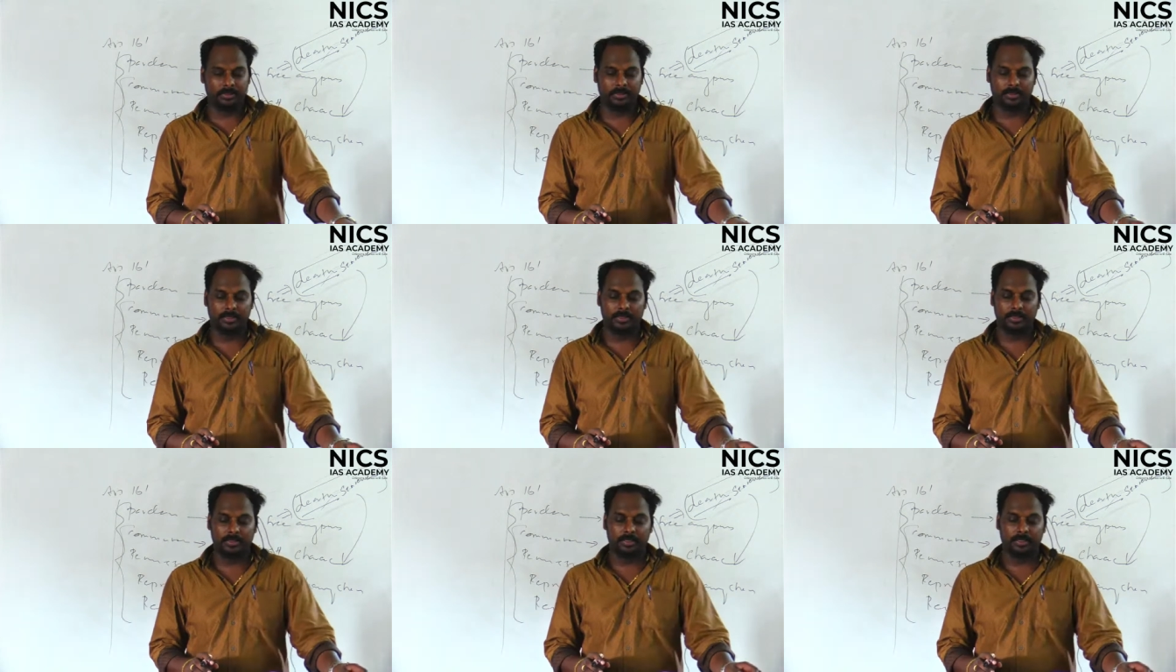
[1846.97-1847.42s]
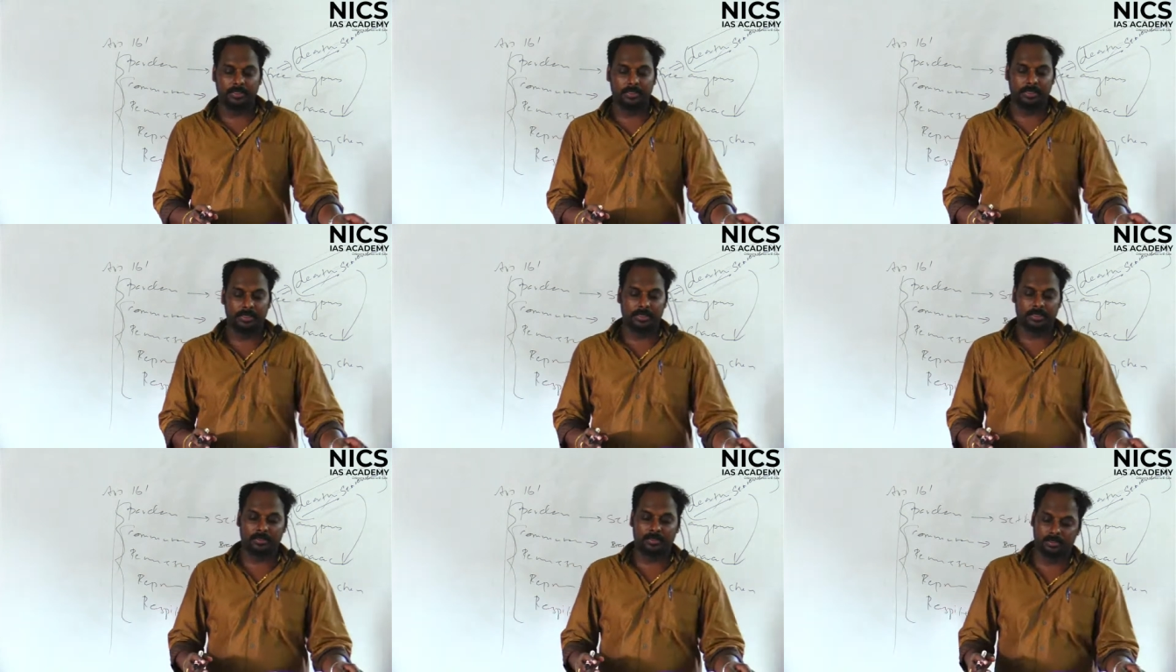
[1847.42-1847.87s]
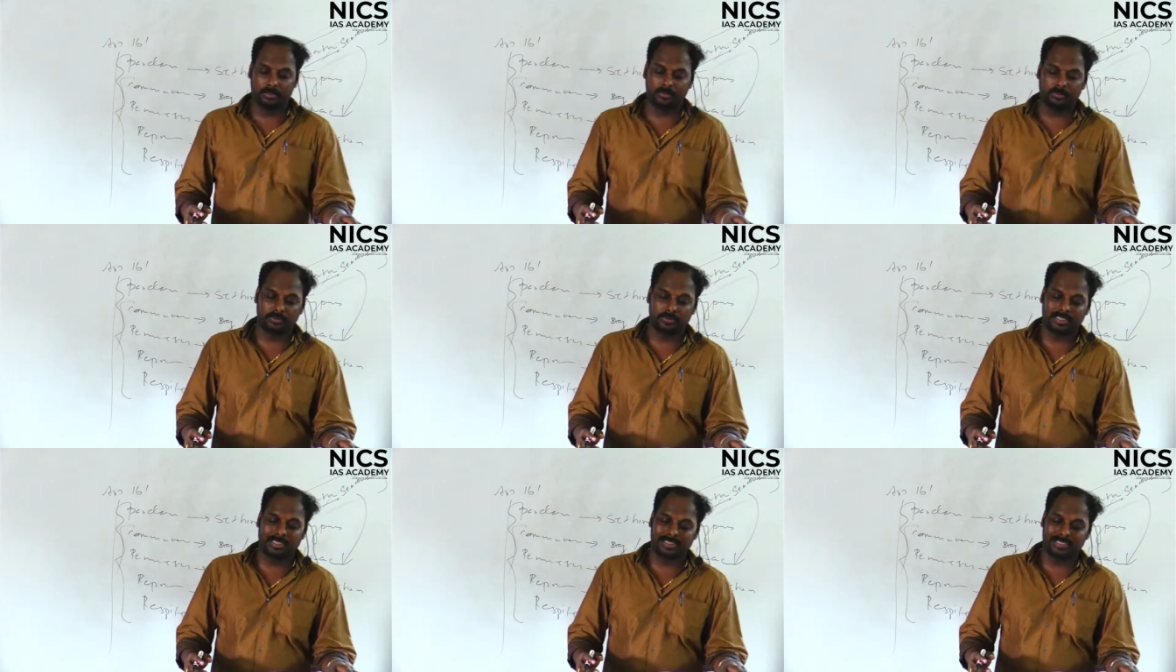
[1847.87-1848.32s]
Uh, so
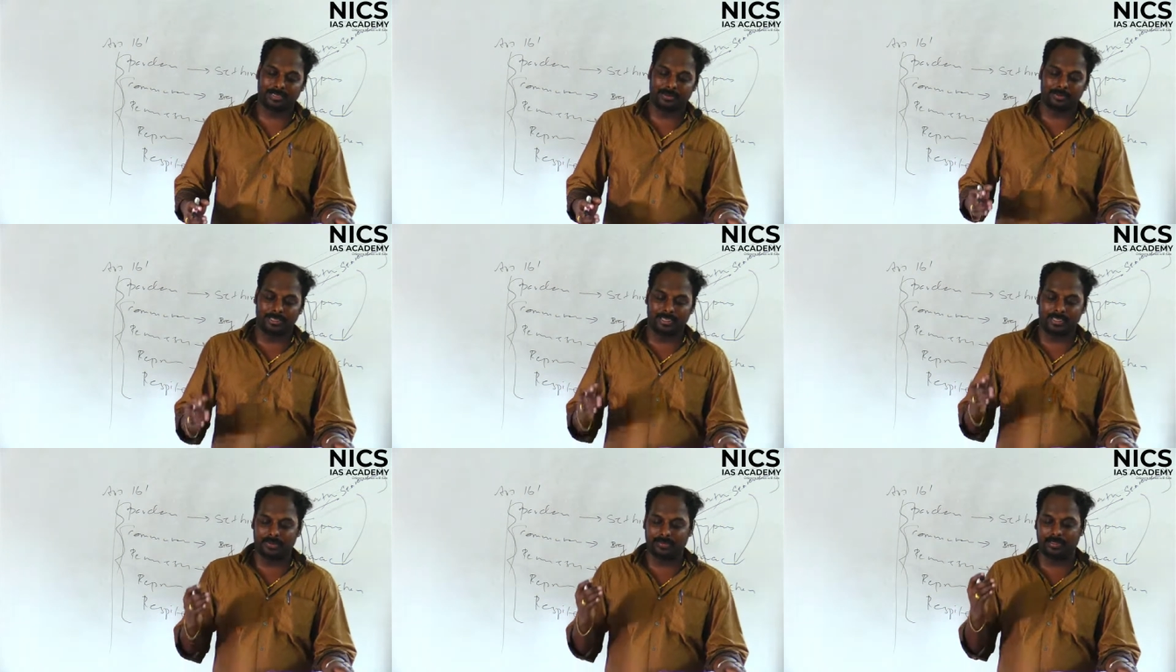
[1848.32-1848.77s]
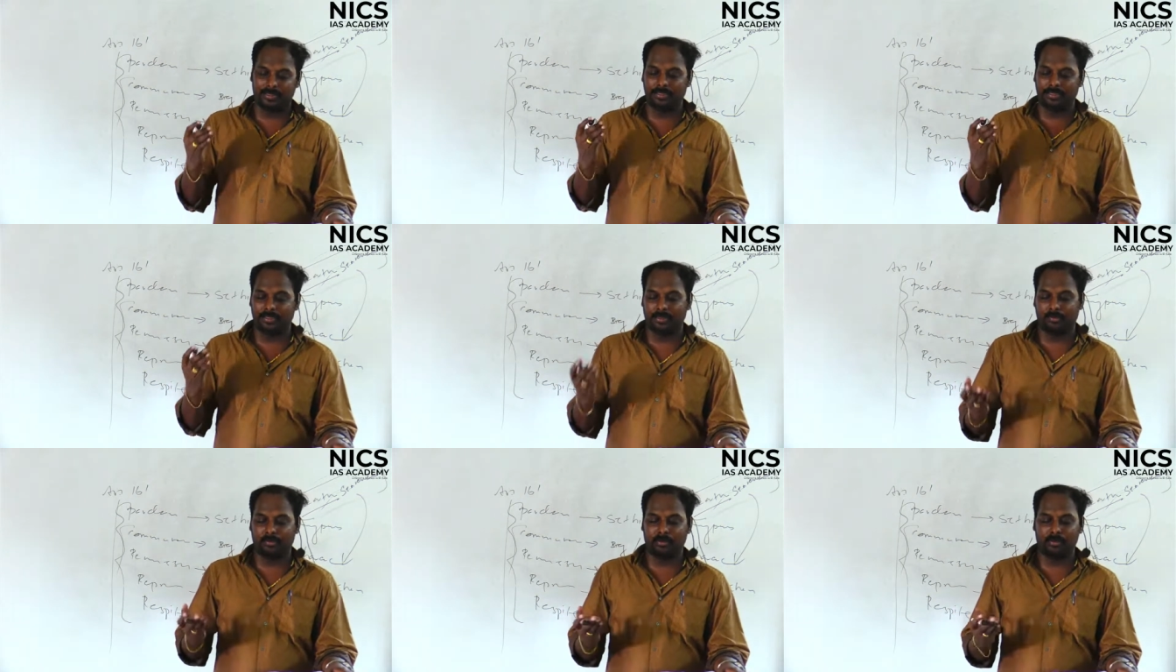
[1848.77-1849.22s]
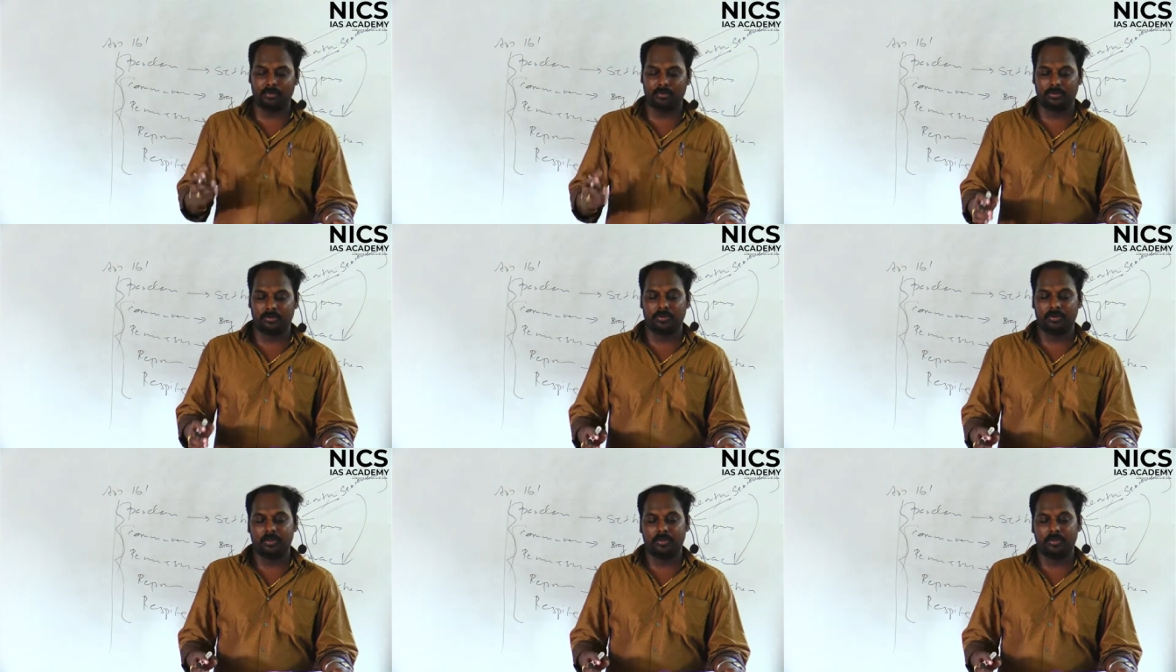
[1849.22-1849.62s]
sustainability on the number.